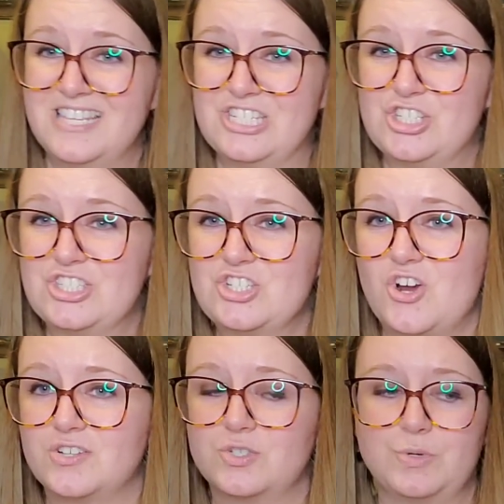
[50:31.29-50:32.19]
this should
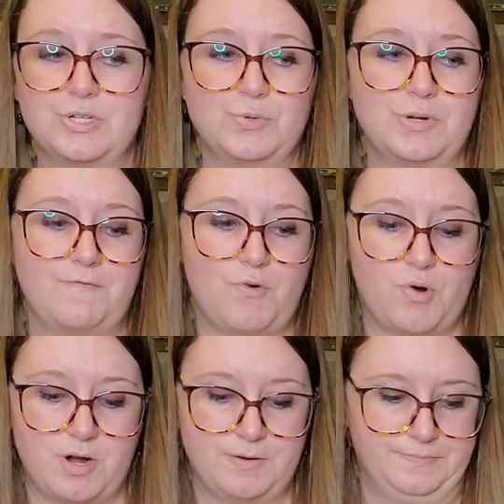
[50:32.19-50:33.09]
start in 2024.
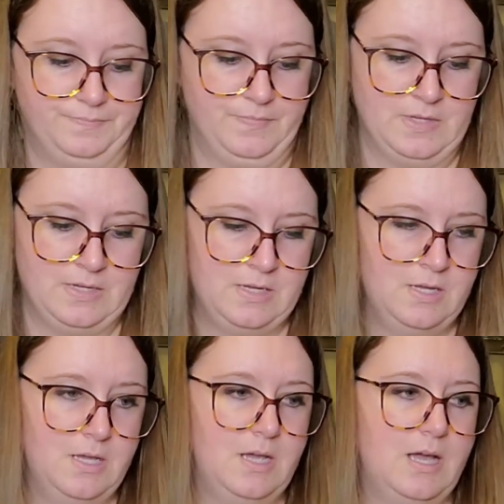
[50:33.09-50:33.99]

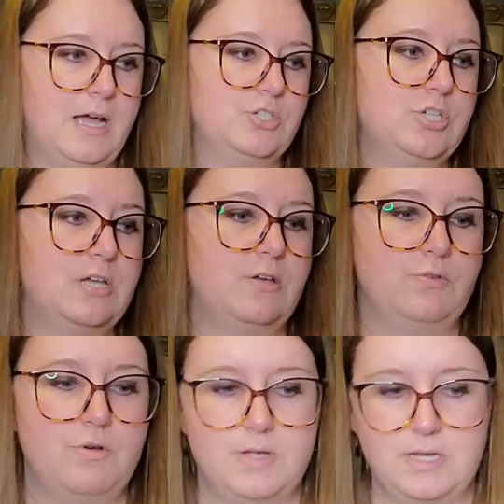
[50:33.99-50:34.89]
I should go
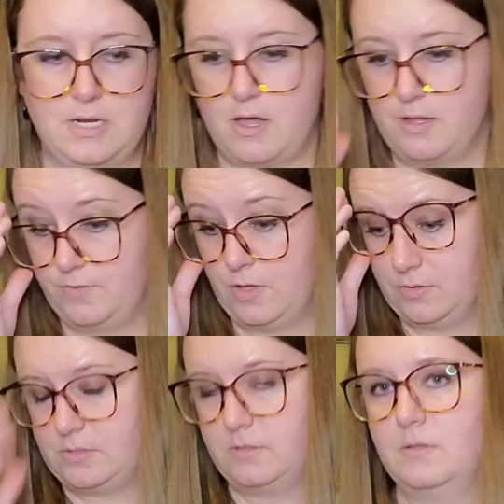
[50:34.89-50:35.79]
through and get all of
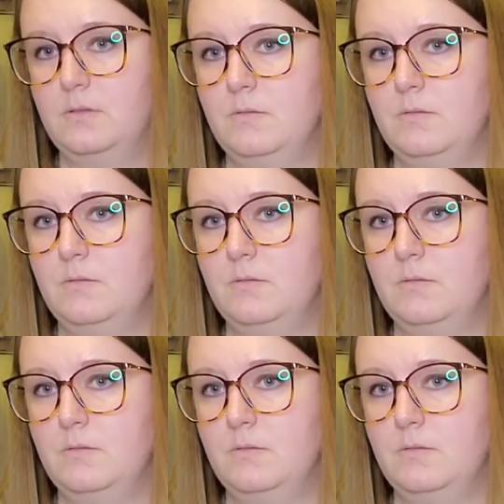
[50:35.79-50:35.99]
those